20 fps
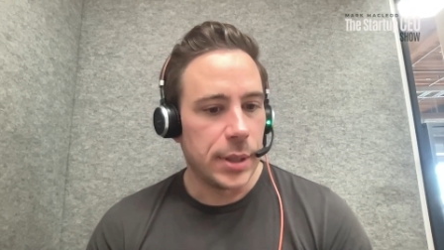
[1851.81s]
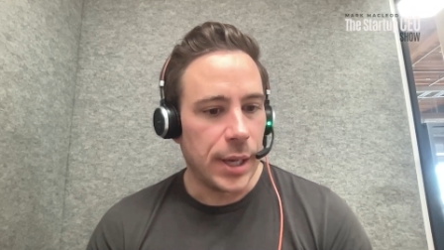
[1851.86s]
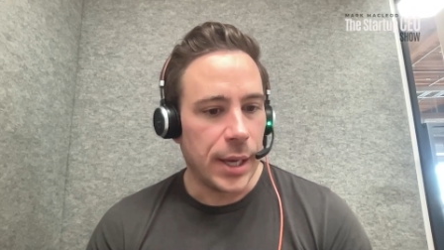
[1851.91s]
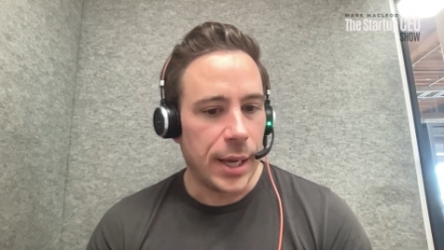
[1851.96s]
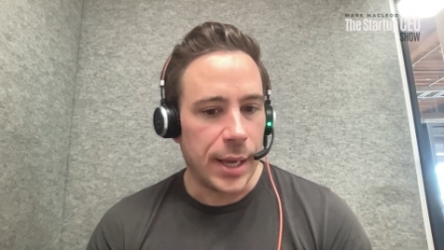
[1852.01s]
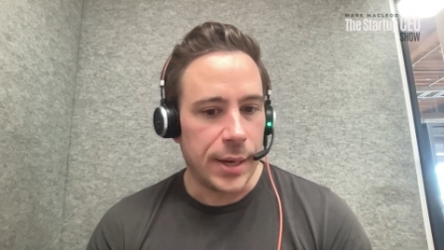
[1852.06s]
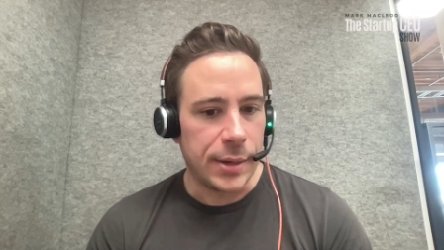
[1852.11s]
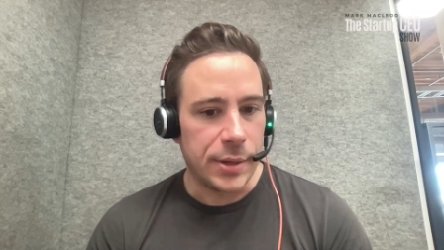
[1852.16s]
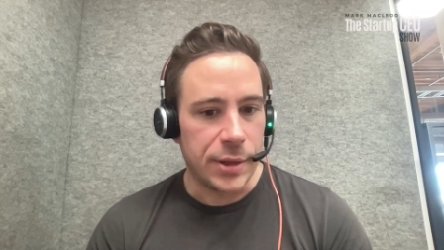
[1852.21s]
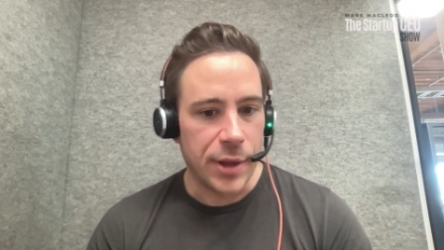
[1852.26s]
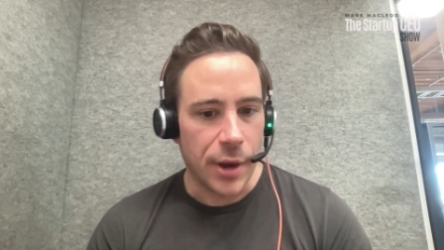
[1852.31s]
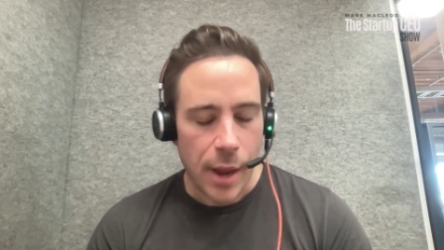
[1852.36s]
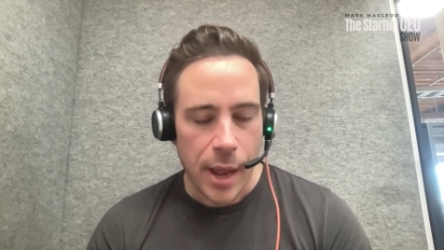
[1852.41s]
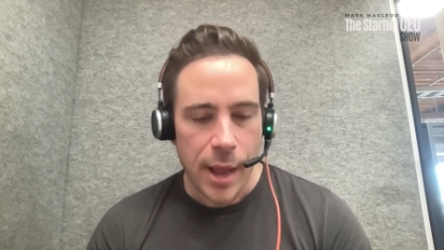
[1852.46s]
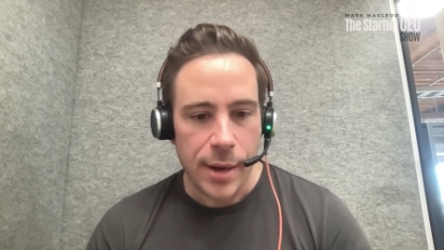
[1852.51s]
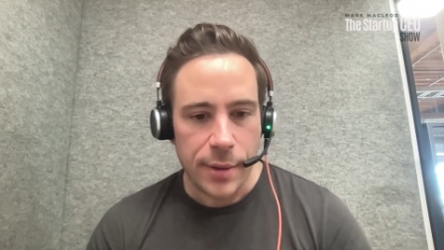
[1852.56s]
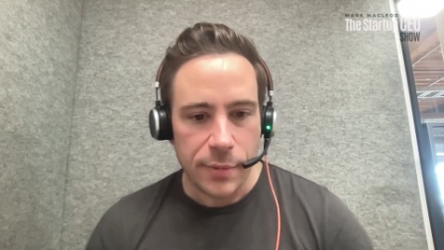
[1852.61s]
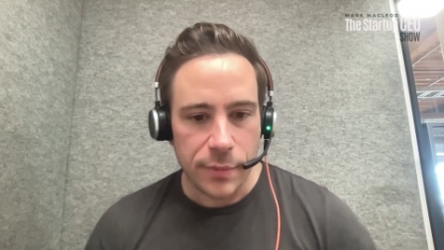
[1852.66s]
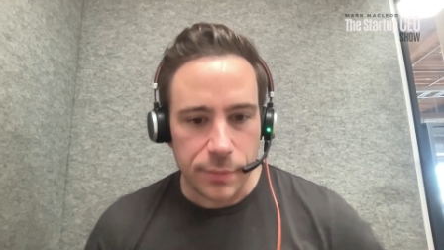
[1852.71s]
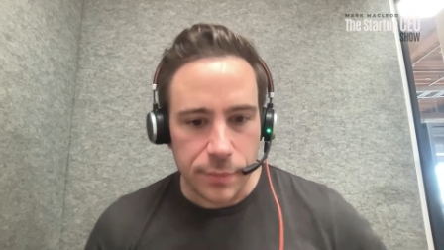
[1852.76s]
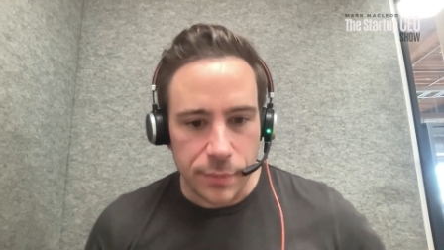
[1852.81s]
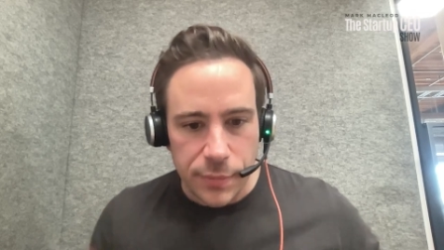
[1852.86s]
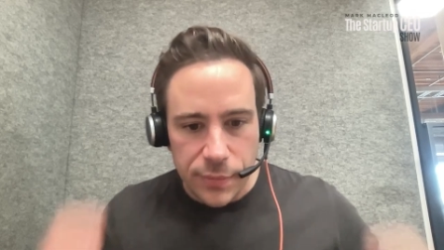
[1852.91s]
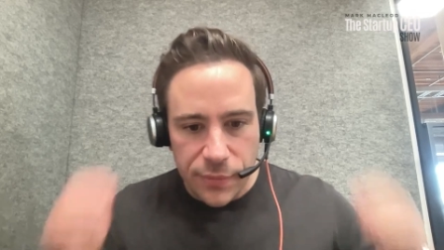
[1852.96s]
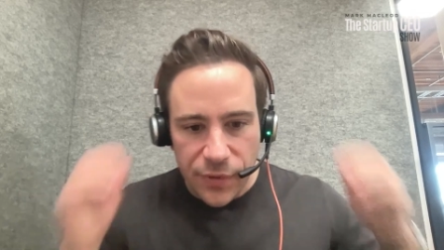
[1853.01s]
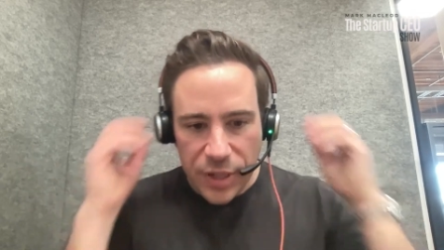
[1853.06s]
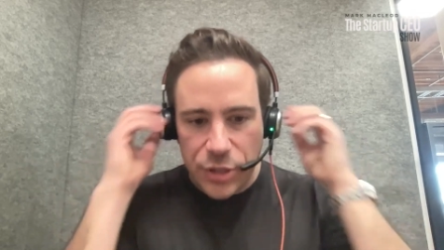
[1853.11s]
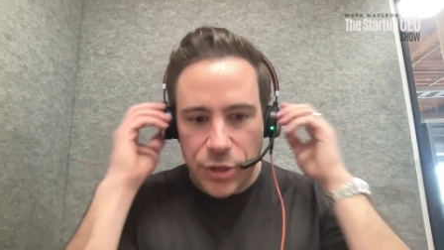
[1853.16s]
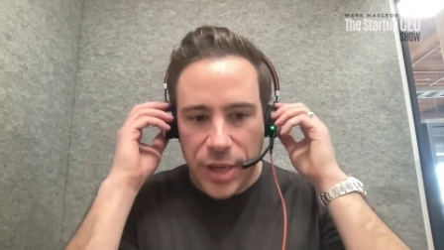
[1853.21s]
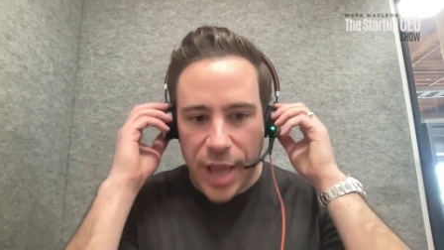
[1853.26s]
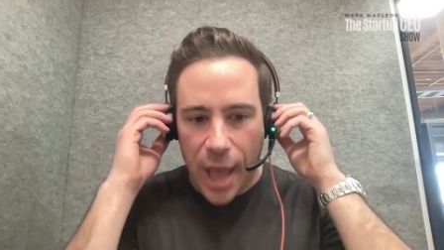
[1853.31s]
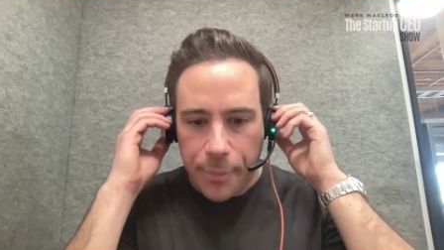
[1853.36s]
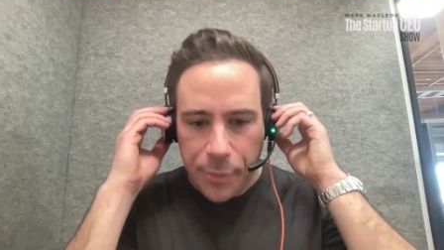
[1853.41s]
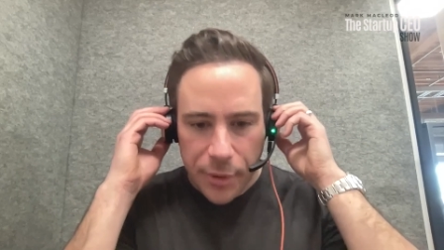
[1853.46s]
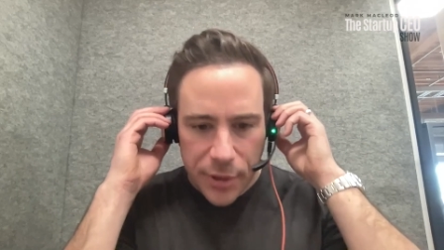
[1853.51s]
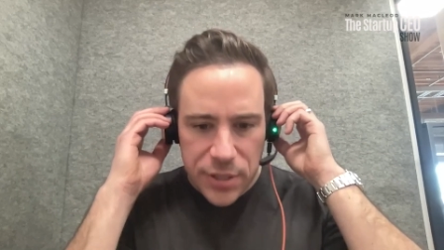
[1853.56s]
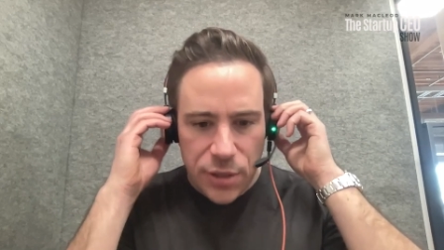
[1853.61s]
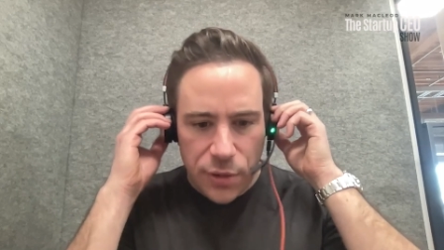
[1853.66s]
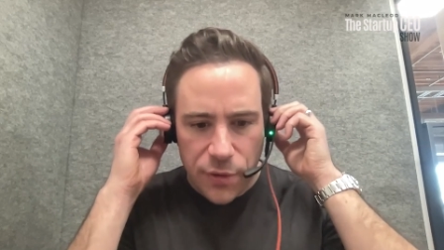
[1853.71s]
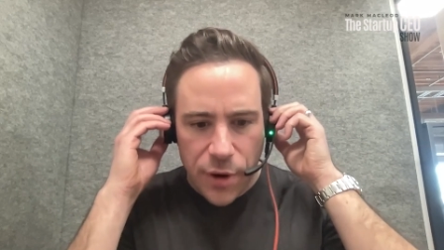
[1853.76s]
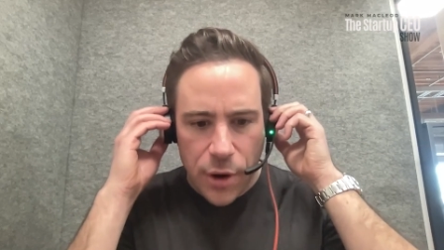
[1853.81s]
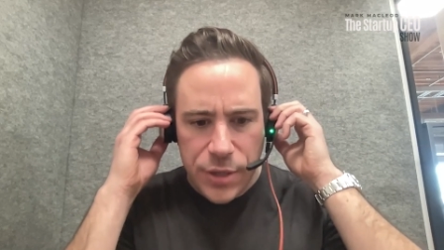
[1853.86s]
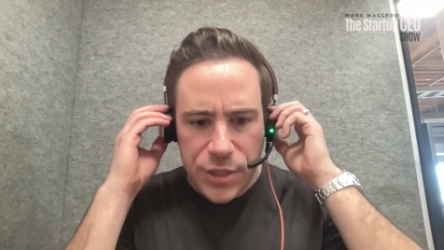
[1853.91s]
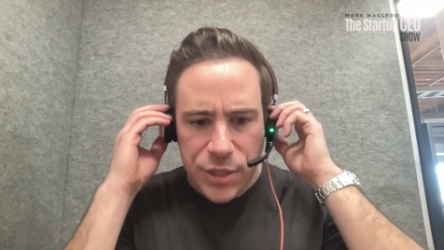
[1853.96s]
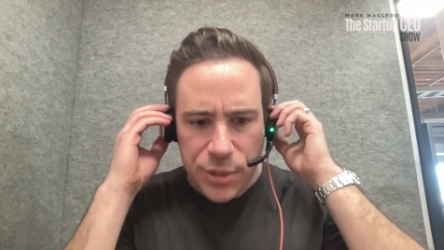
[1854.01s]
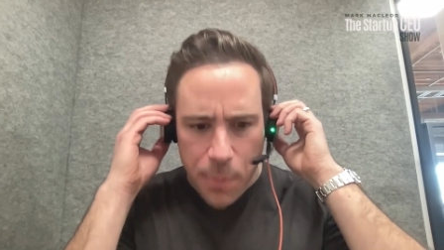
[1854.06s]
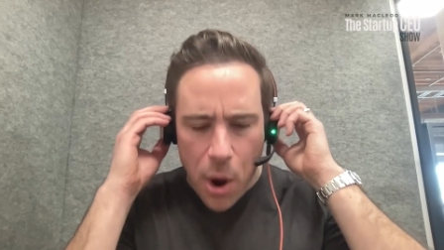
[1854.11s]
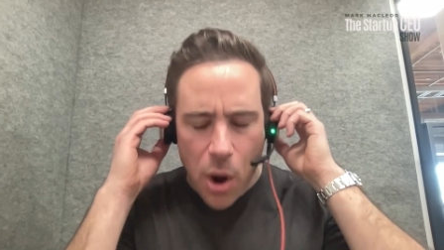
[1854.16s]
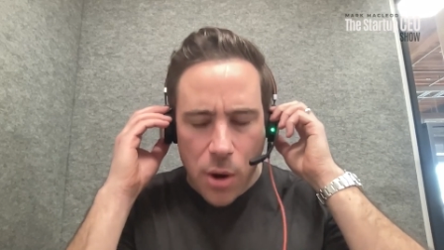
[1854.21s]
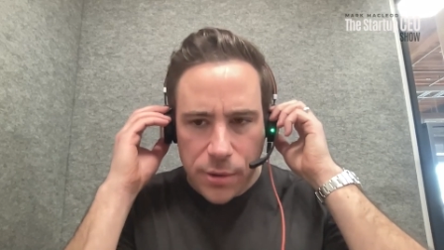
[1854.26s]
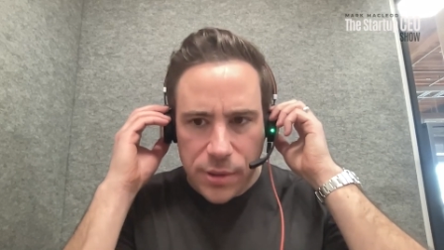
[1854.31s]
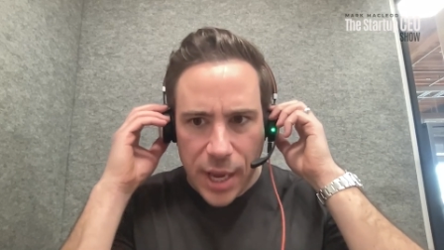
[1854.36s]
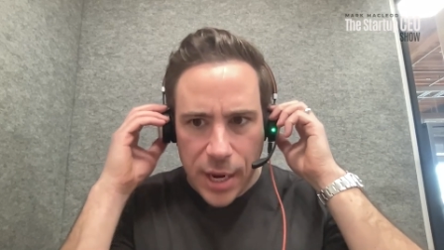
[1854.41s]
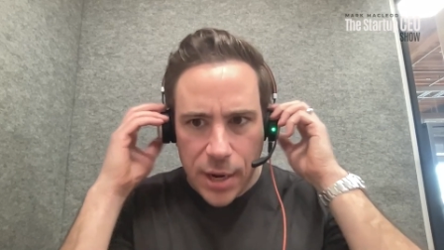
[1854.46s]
And venture capitalists are very smart.